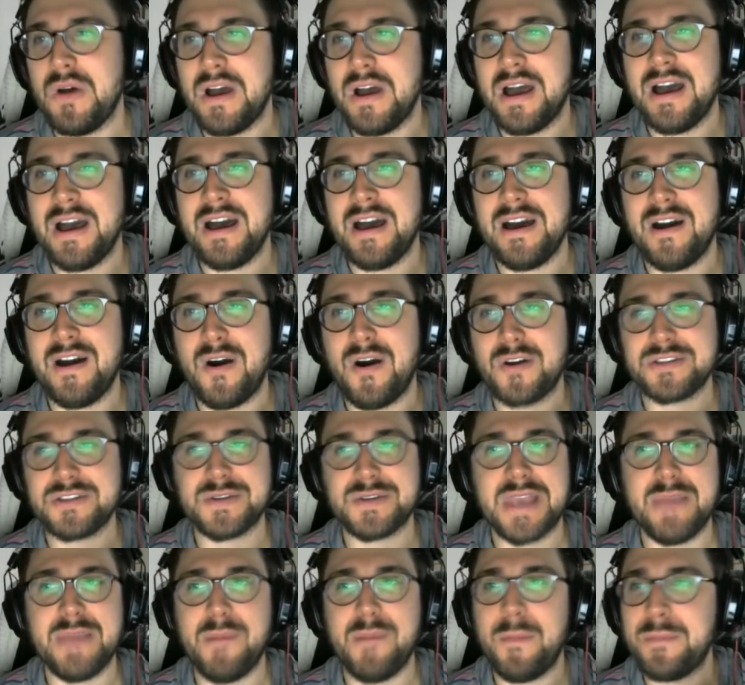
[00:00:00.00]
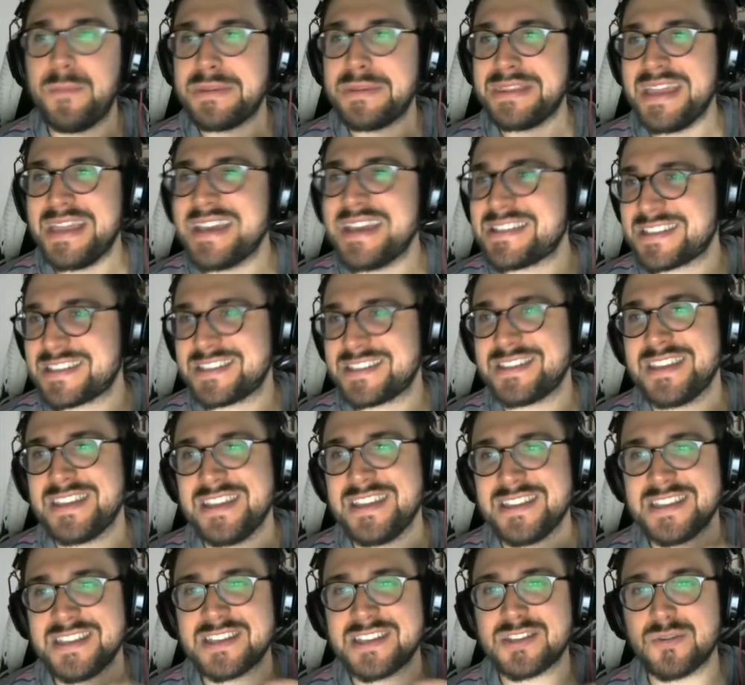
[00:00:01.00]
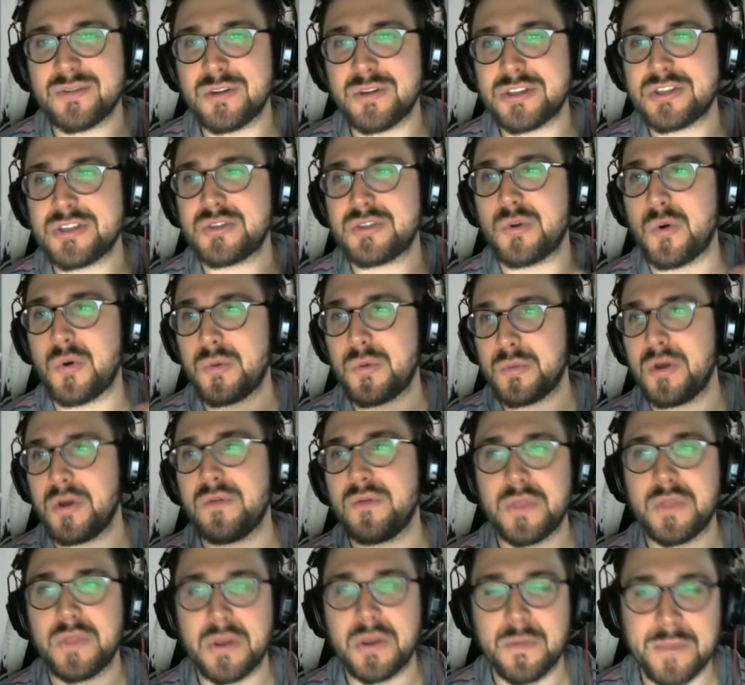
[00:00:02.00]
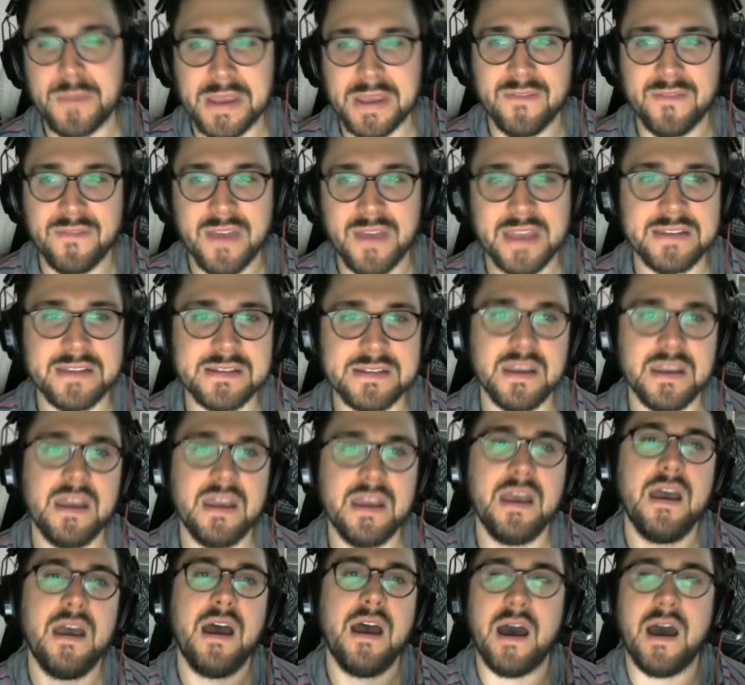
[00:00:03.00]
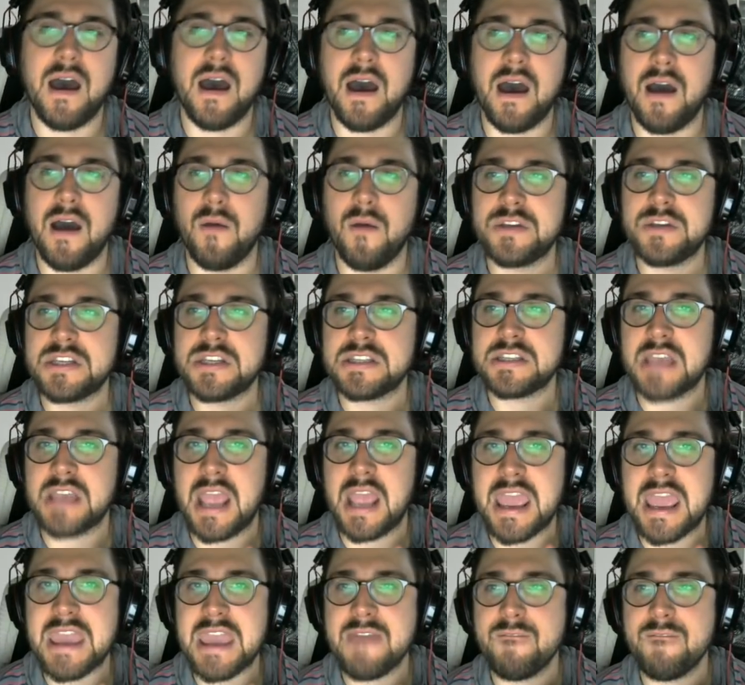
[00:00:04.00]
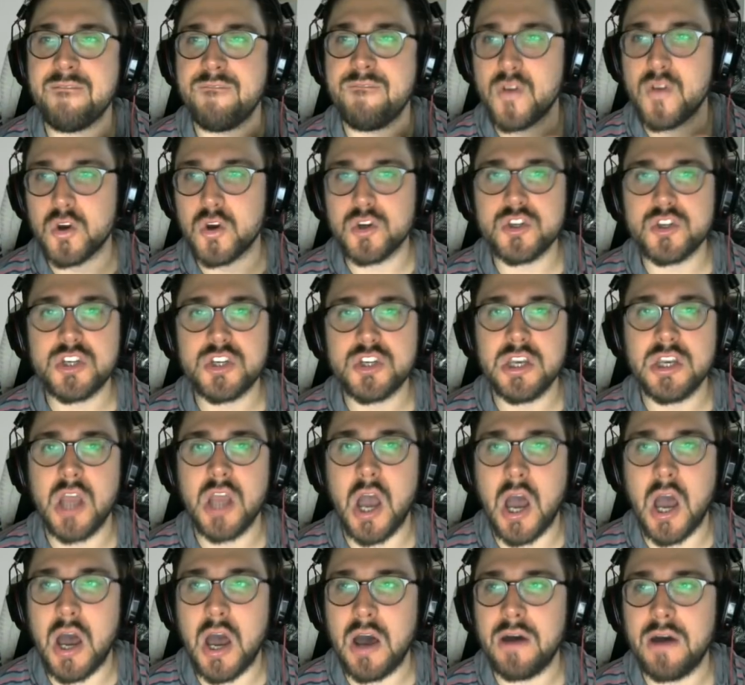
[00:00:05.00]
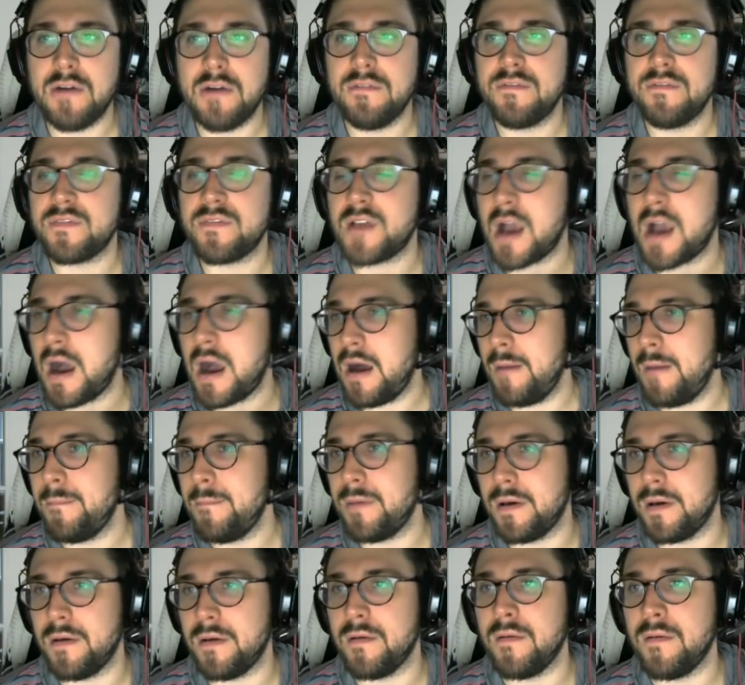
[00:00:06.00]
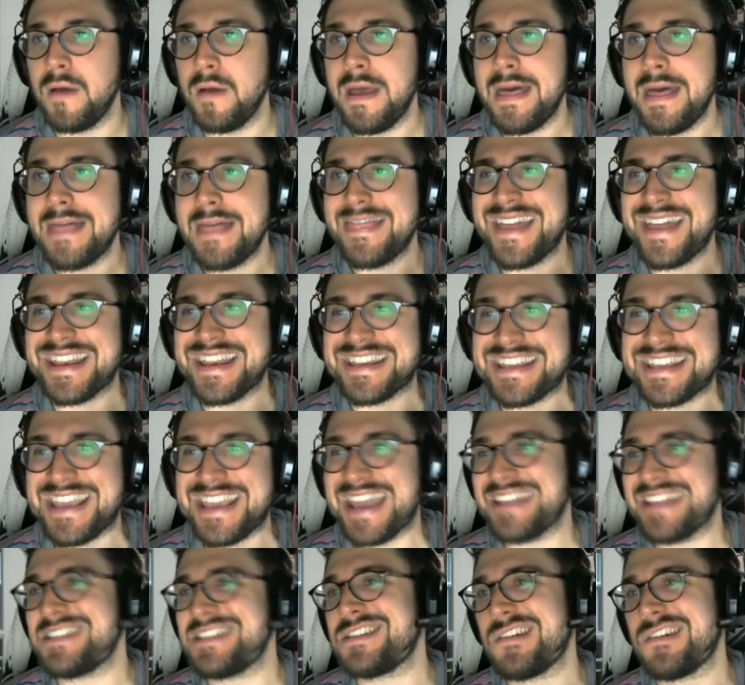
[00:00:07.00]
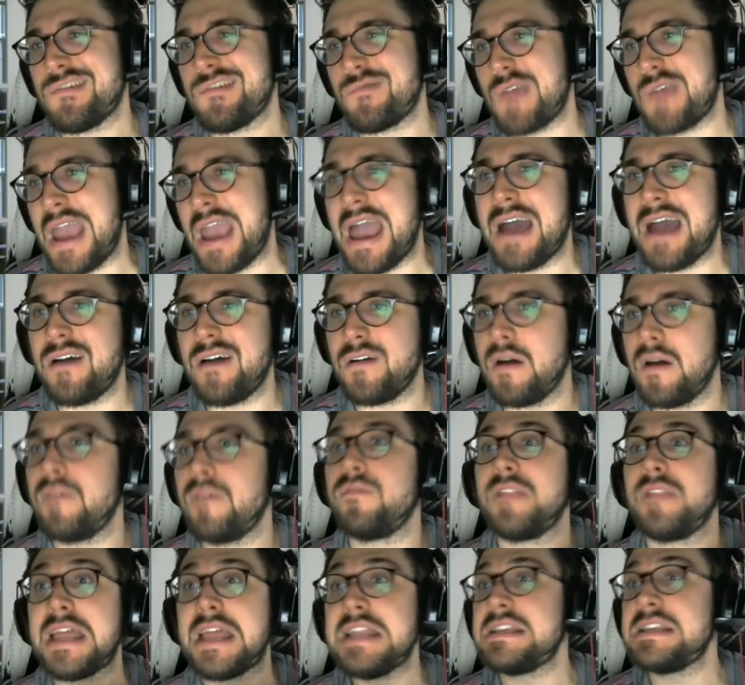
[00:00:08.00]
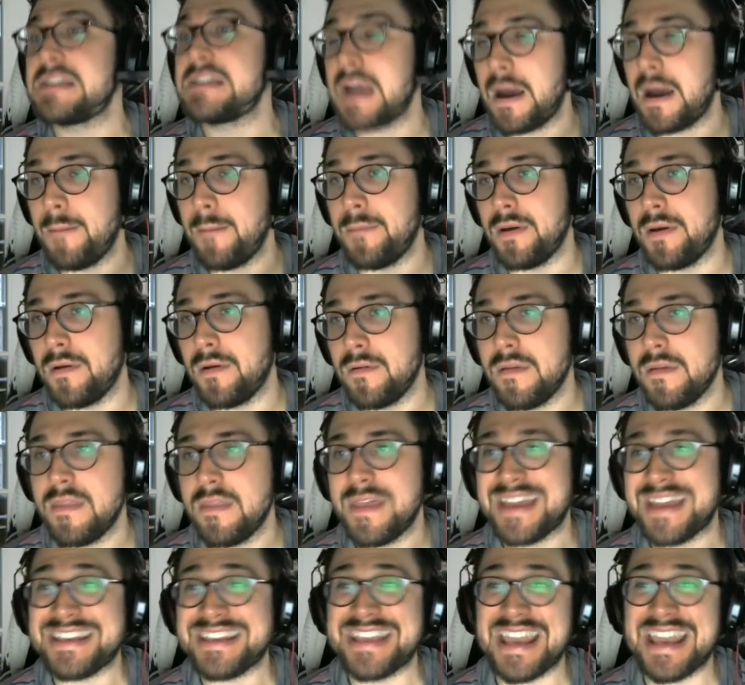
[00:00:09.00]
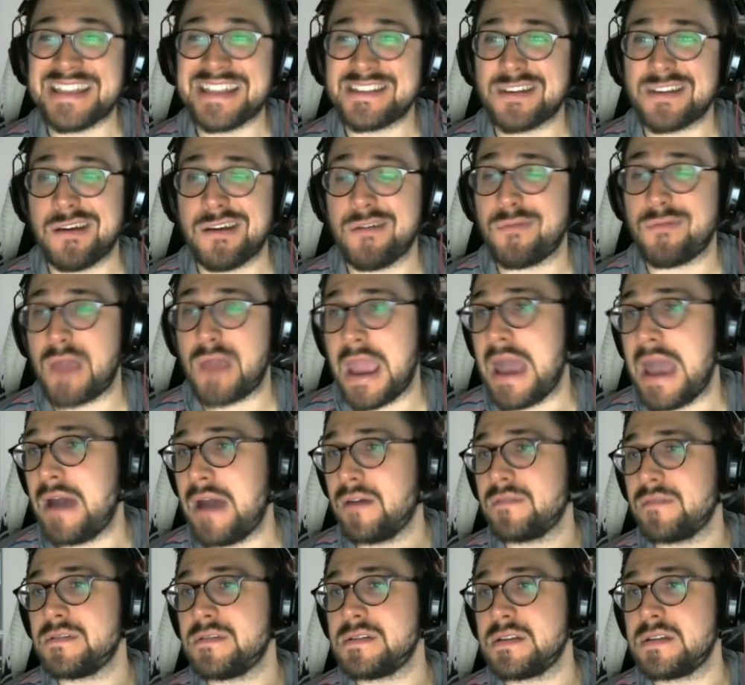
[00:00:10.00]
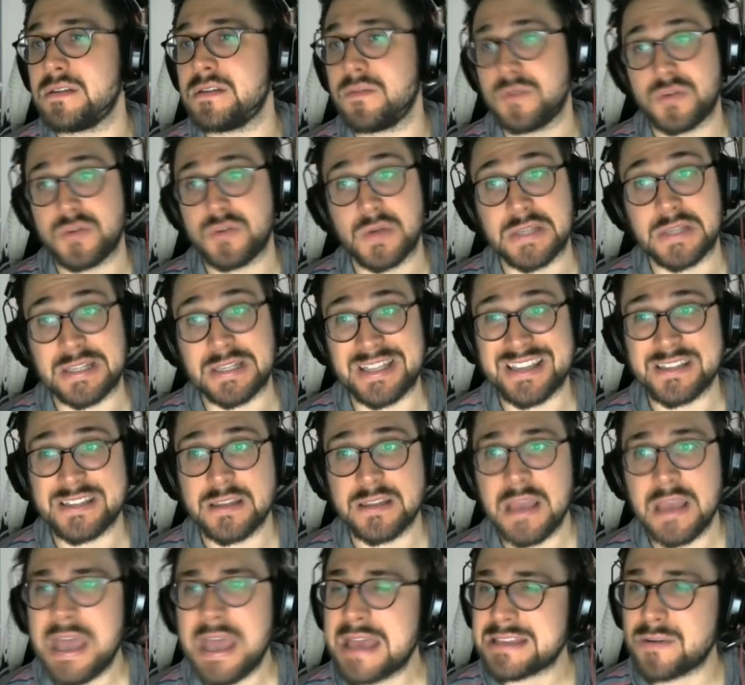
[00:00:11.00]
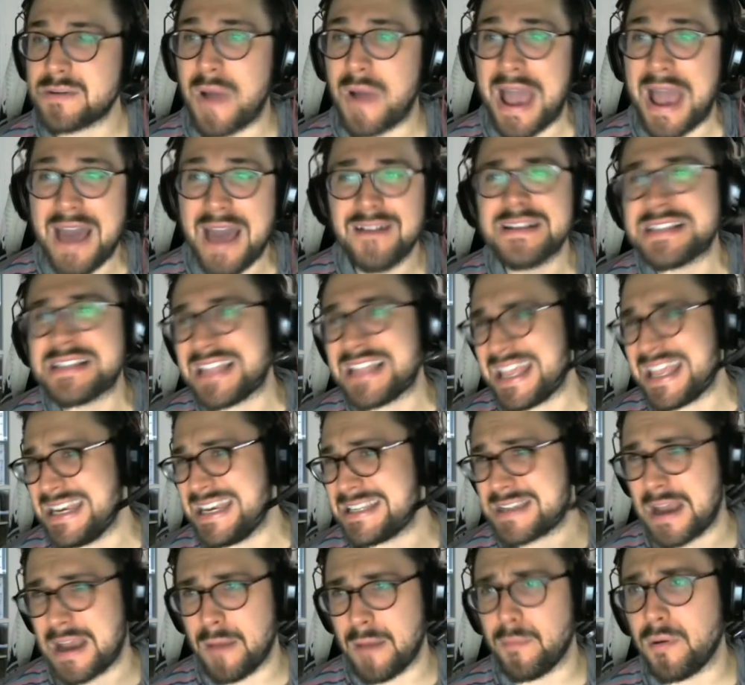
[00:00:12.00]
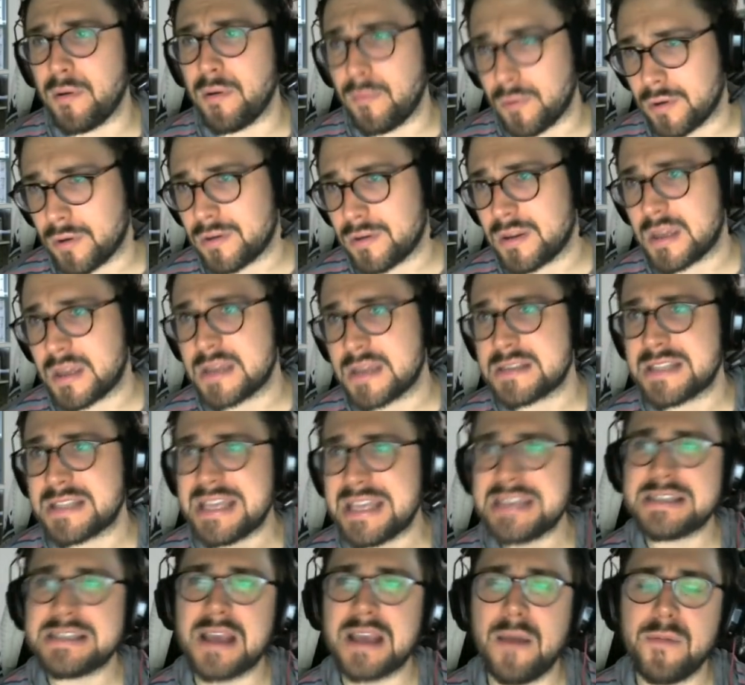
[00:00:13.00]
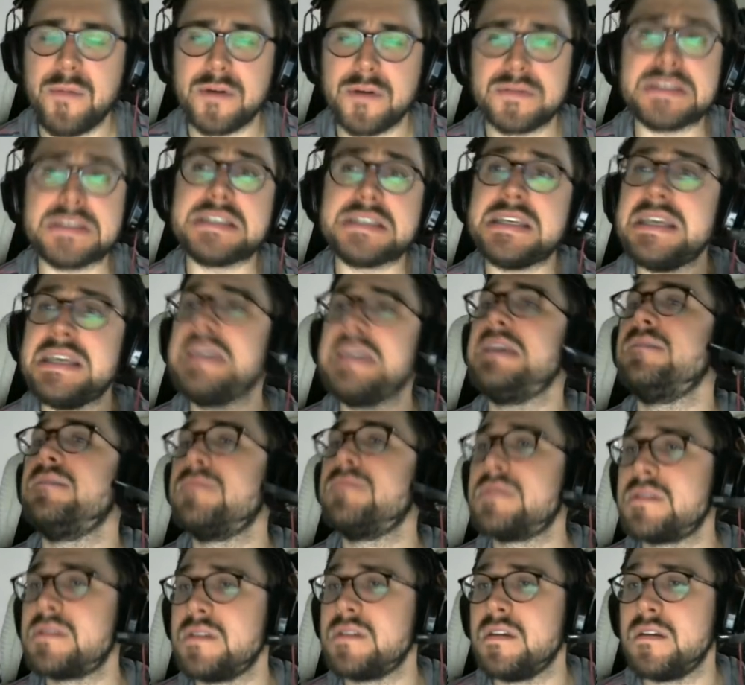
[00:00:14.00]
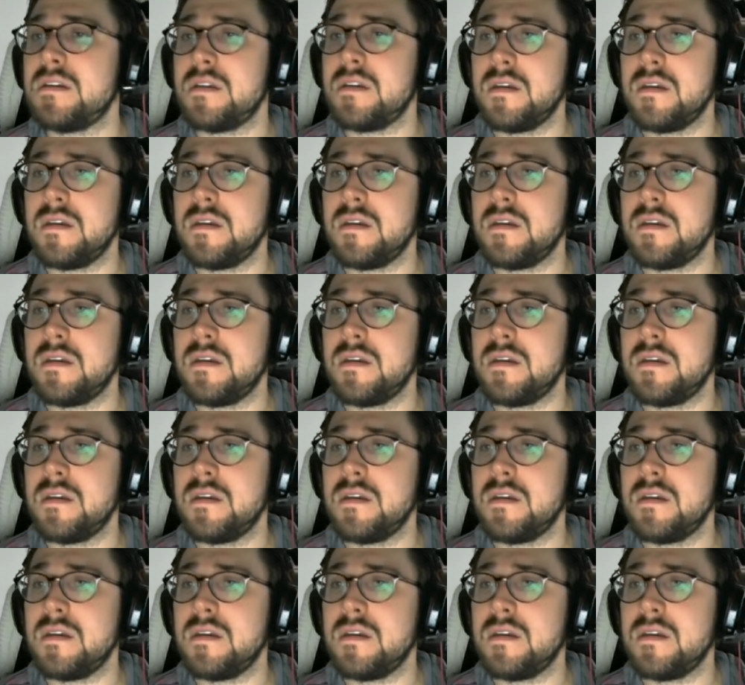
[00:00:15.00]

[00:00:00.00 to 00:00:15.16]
also came up with this. This sort of stormed over their big event, which is a version of combo that gets around, of ladies combo that gets around the restricted list. So how does ladies combo work? Because ladies combo seems